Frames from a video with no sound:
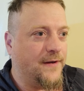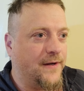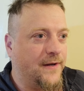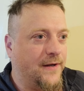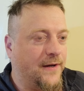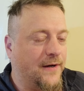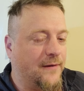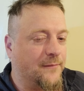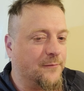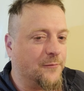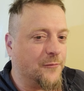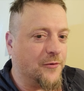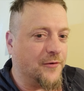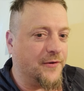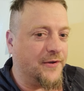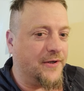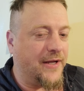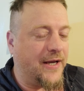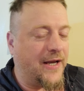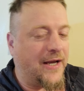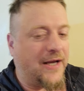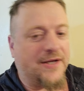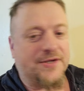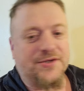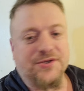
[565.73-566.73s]
And I'm going
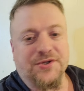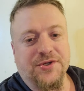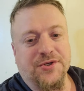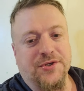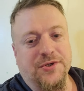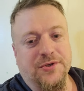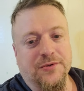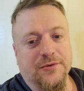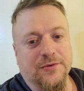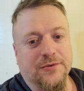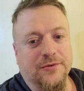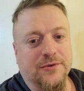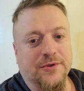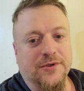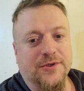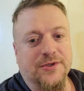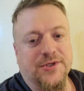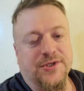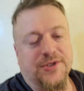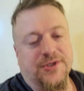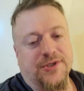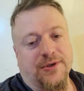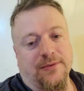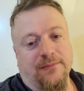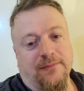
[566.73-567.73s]
to ask you, as
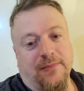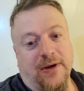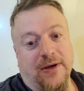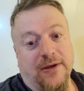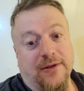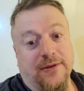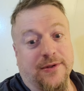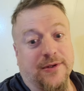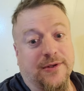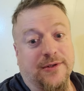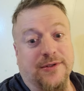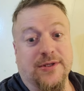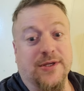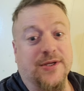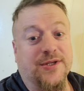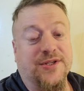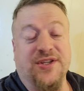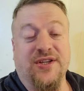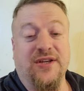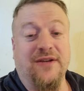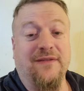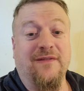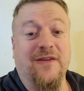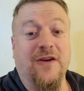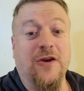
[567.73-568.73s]
somebody that
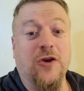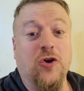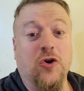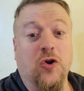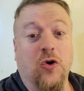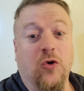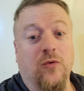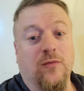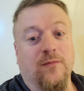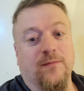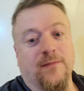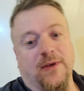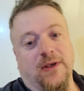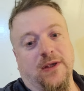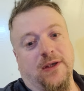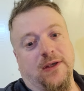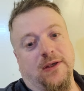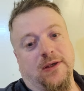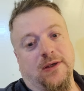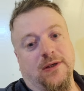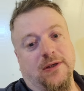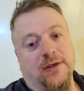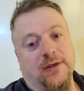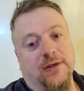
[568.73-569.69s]
doesn't even know me,